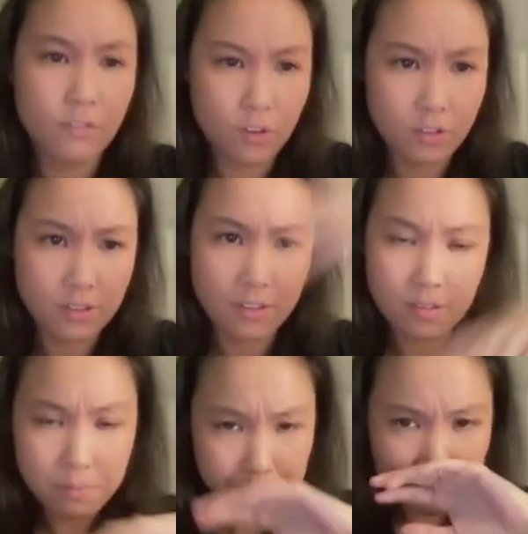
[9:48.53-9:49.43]

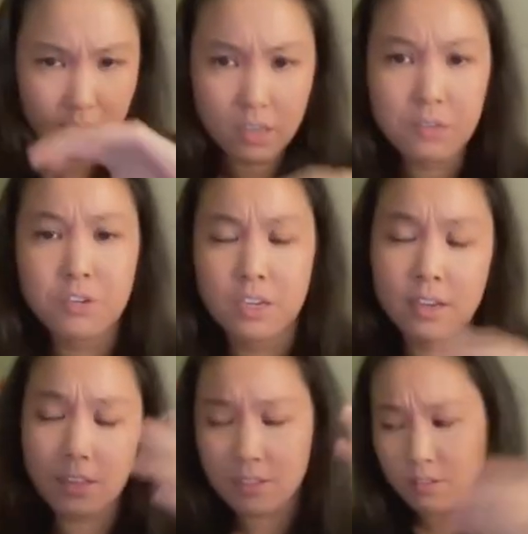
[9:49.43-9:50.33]
versus
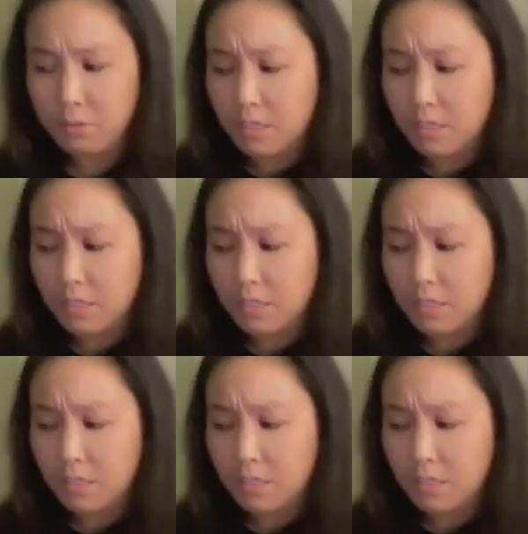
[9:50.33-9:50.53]
coaching? And it's a